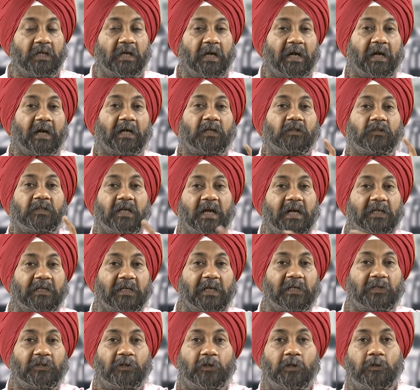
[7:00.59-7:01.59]
and that
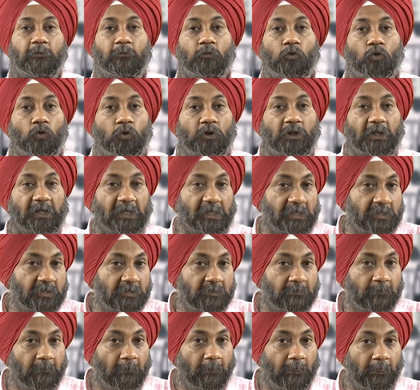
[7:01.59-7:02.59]
attribute is
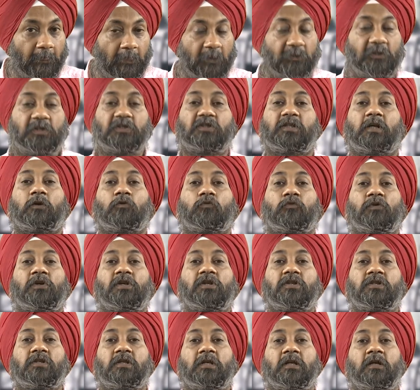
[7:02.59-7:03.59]
the
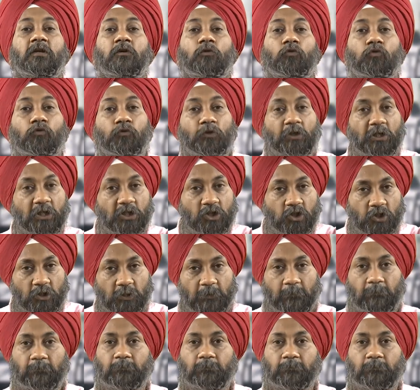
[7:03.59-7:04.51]
surface finish.